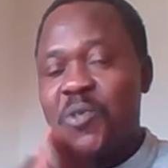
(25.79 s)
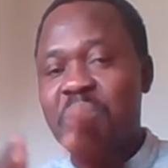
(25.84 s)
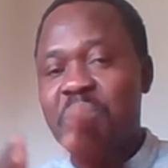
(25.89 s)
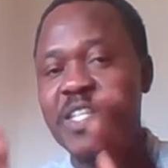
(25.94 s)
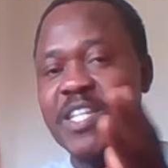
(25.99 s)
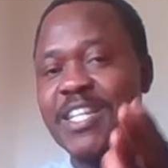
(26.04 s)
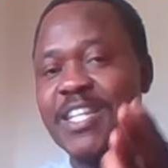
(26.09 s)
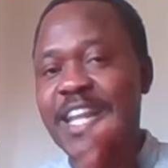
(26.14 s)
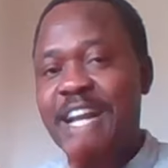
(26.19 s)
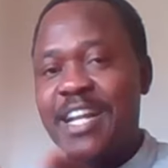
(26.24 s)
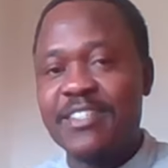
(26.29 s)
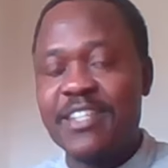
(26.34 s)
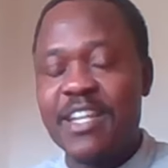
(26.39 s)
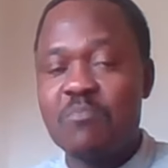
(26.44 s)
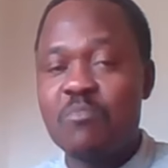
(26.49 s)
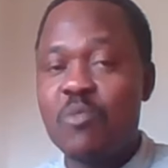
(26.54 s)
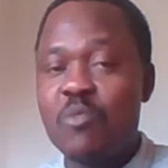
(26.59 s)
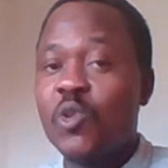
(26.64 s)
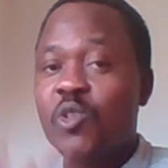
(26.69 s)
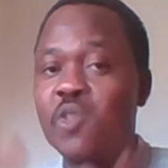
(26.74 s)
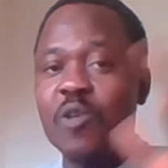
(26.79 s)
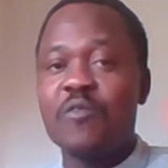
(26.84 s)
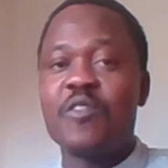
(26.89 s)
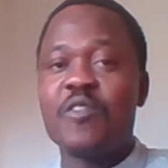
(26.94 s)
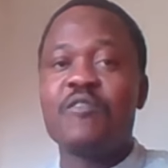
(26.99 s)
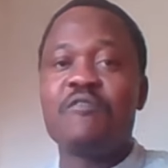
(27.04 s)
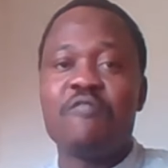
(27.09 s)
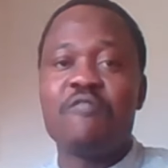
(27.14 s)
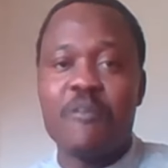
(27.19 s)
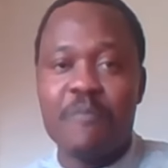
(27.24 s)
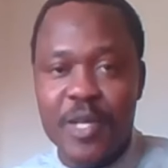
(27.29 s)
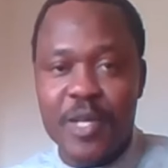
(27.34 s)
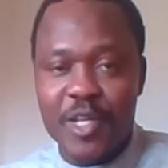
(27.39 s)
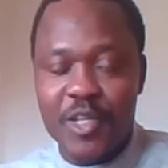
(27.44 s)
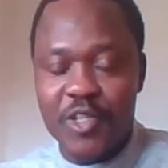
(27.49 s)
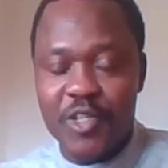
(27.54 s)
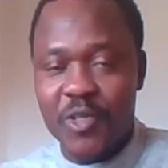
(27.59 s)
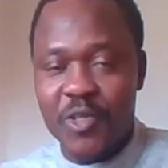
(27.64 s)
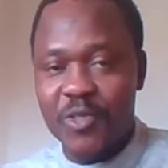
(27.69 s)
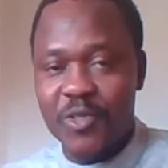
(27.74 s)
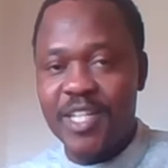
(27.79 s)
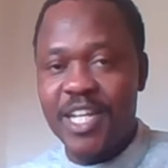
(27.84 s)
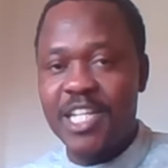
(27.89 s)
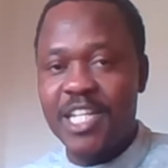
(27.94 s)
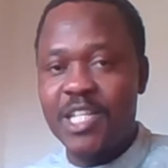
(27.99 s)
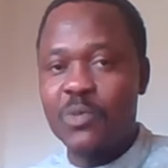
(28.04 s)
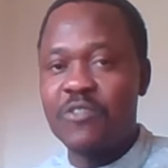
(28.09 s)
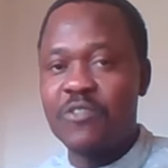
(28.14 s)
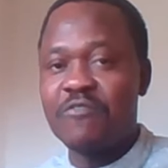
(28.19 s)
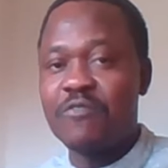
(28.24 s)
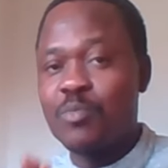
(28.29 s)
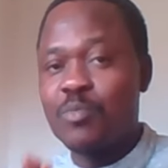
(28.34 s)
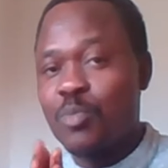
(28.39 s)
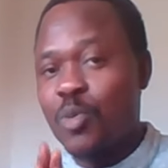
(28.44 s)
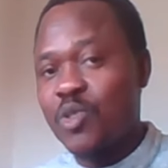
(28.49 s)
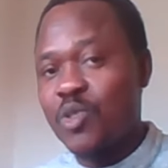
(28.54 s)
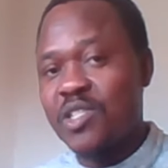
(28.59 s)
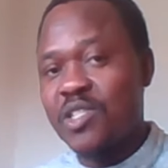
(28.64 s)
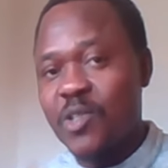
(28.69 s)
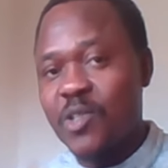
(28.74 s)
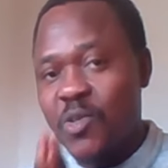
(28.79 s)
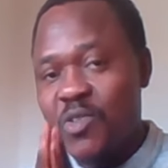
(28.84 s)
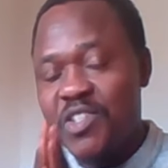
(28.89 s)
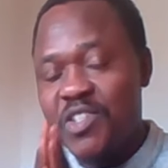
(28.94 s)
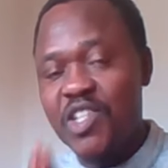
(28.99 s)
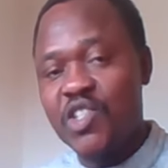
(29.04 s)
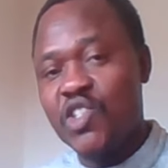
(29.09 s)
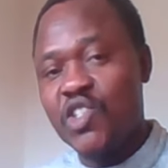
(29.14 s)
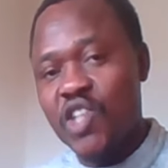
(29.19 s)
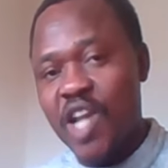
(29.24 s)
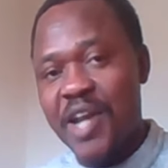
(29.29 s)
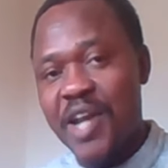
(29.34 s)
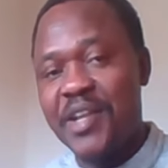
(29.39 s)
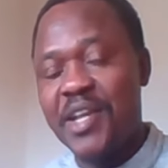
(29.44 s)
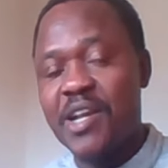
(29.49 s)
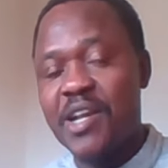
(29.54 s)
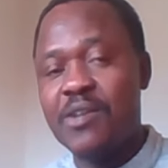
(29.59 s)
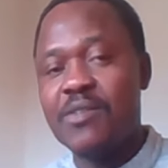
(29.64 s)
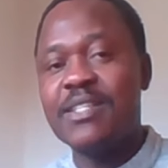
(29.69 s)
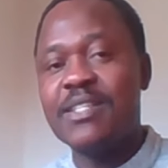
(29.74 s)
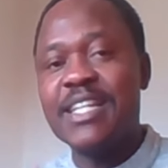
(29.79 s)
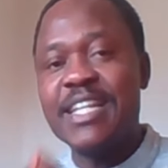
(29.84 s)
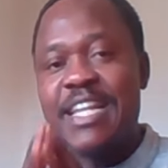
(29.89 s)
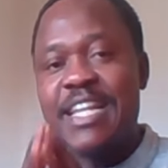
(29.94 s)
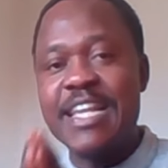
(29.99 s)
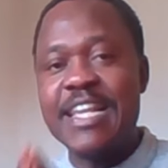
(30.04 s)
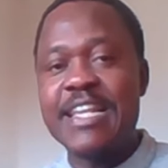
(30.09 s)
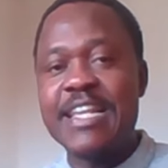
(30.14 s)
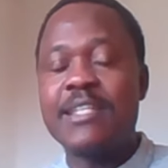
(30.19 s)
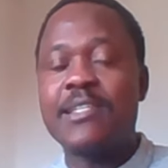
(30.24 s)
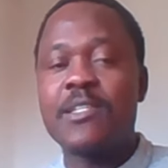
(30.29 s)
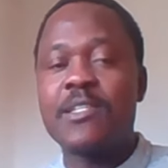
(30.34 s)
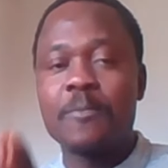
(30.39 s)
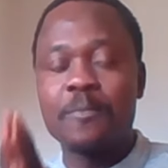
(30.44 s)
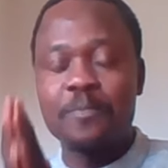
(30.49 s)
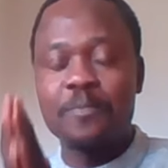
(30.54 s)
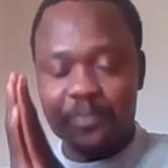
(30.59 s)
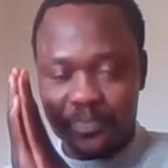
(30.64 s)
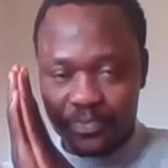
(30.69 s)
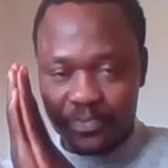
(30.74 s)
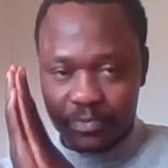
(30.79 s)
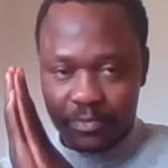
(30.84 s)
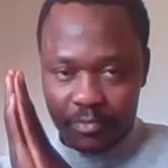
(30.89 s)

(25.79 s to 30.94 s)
you will see that most of the information that we've been posting on this channel is